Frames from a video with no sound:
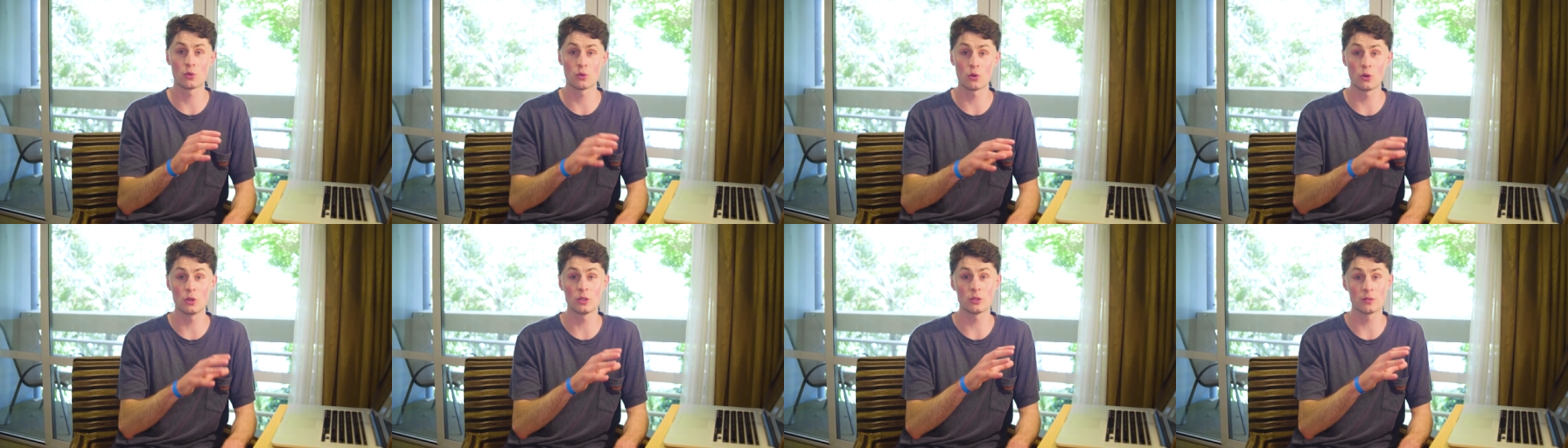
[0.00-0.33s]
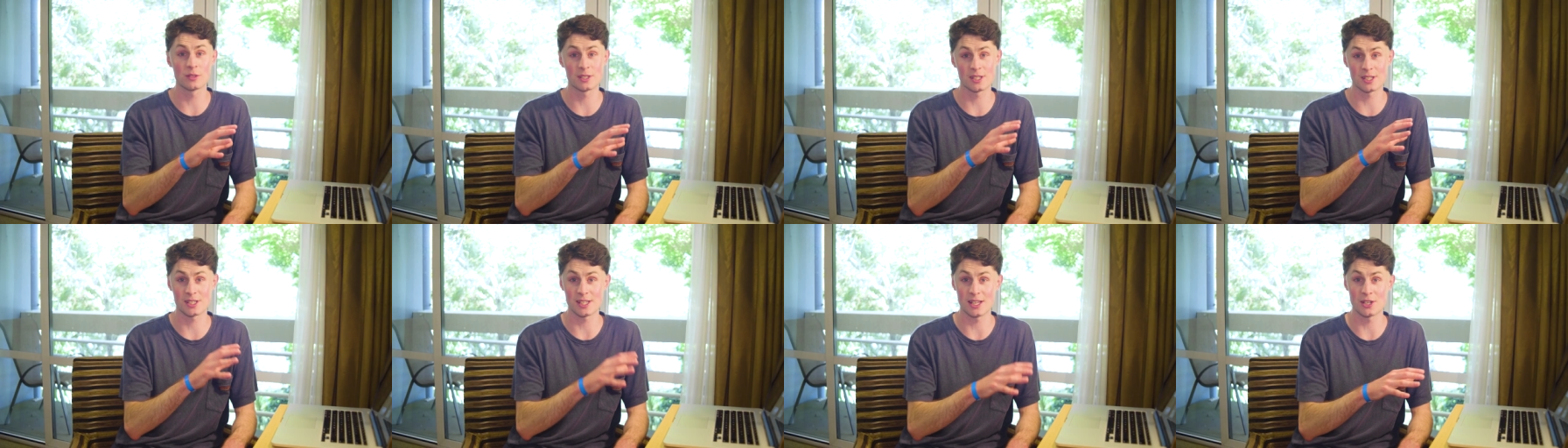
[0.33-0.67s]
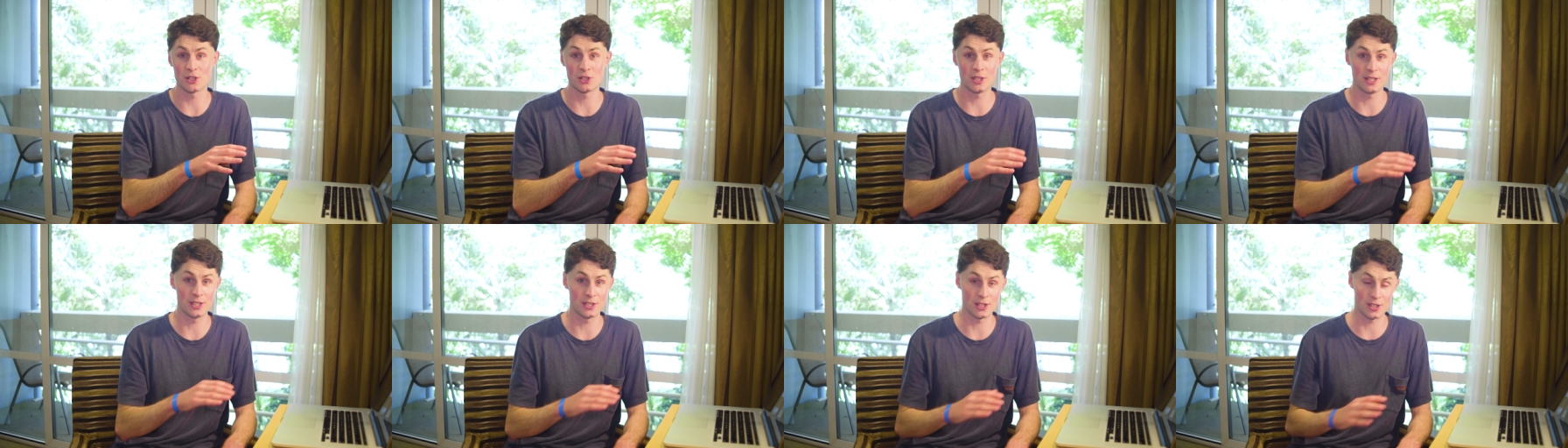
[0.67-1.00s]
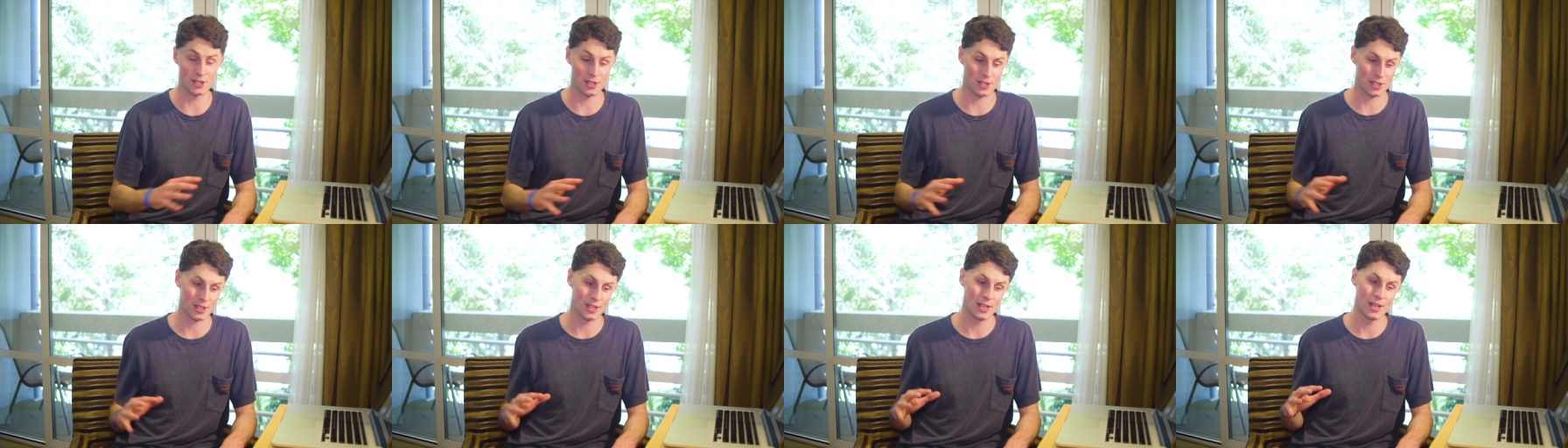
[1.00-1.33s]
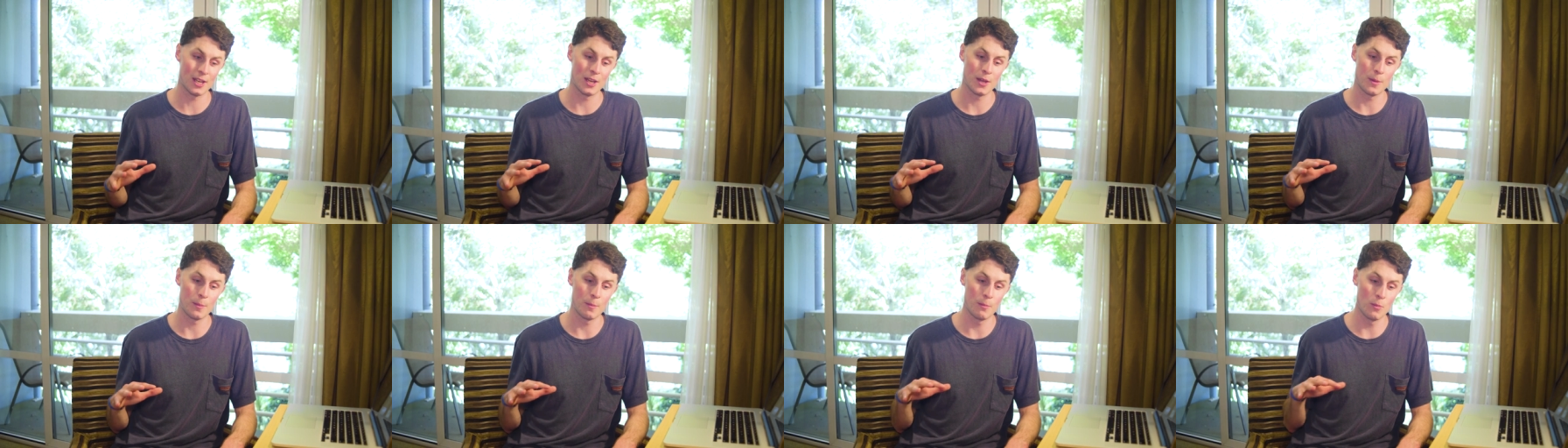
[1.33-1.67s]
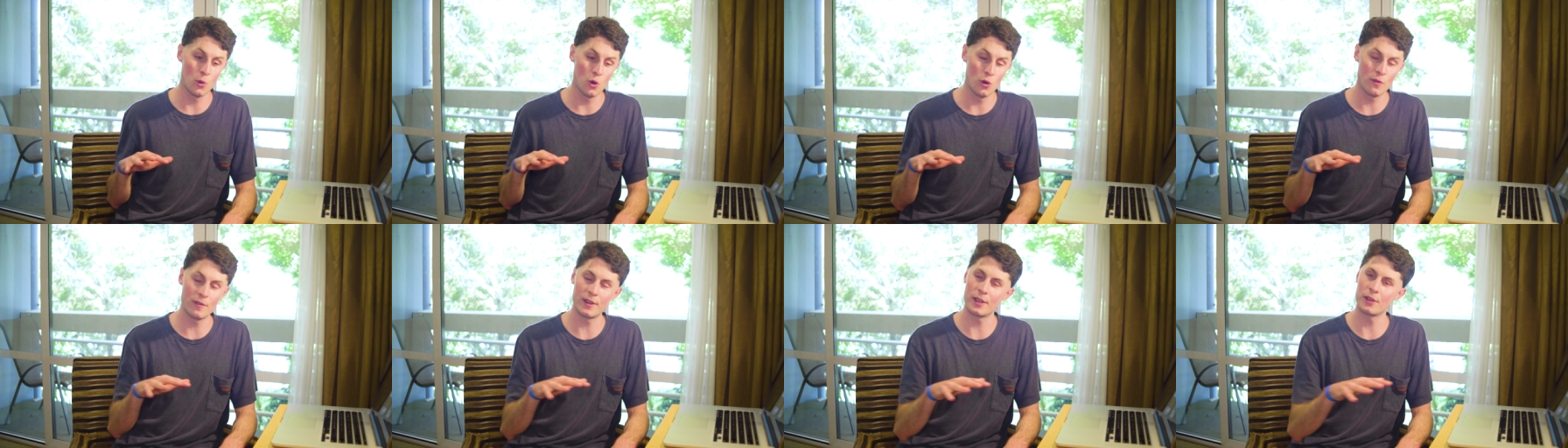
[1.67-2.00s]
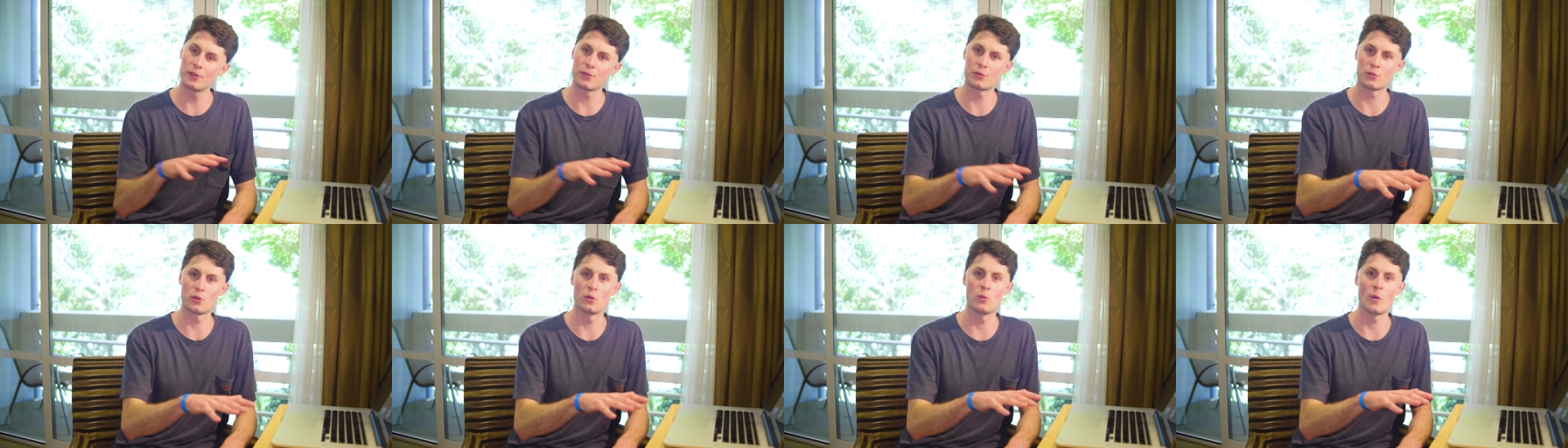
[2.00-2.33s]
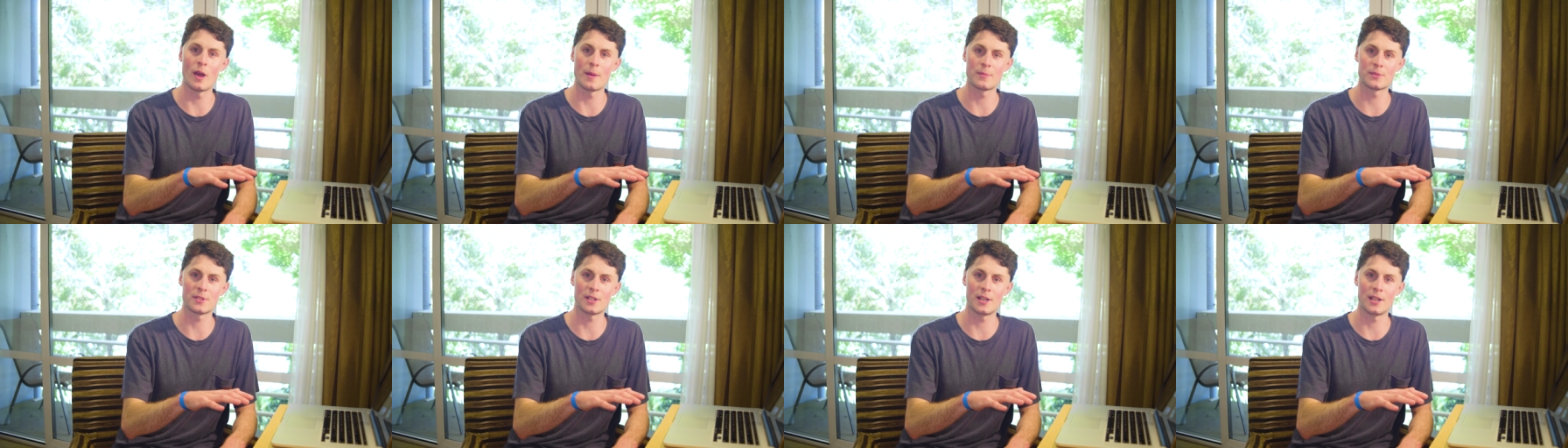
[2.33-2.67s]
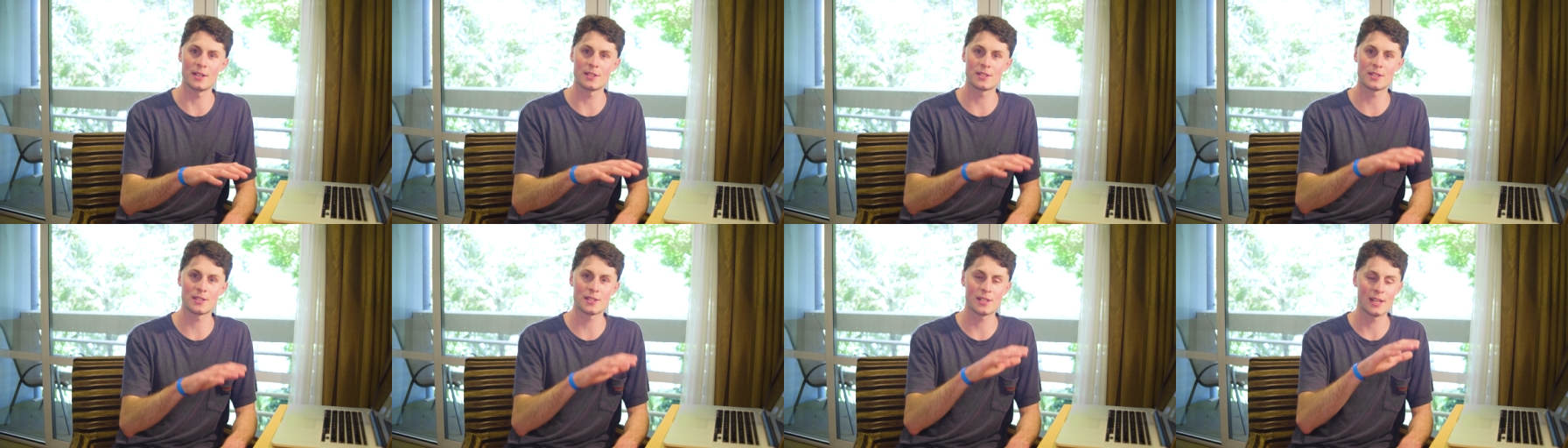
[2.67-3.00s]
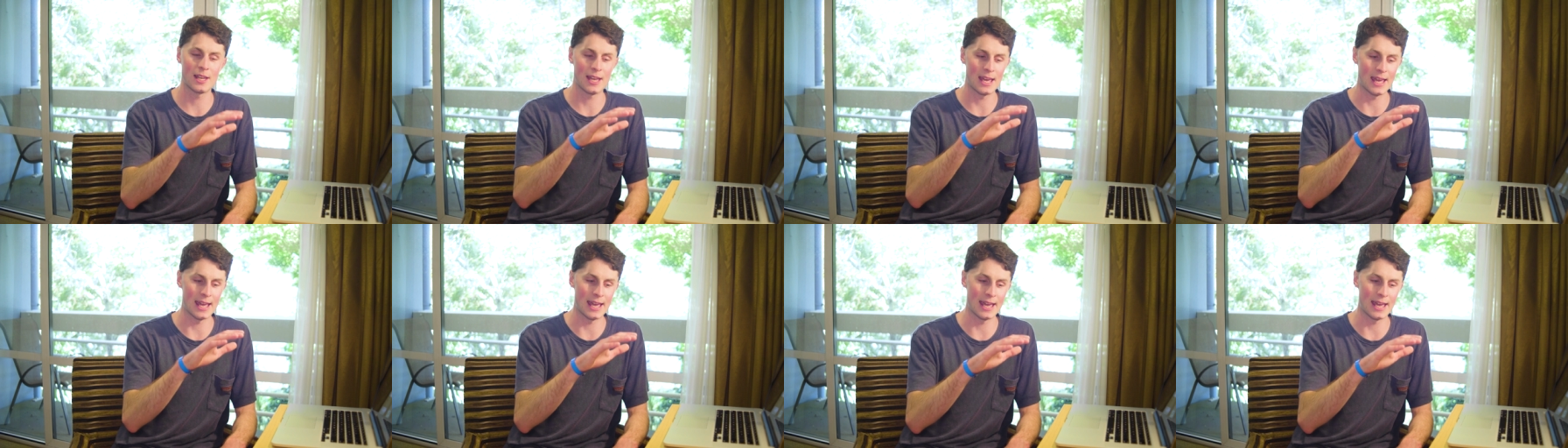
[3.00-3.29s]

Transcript: a crawler is essentially just moving through websites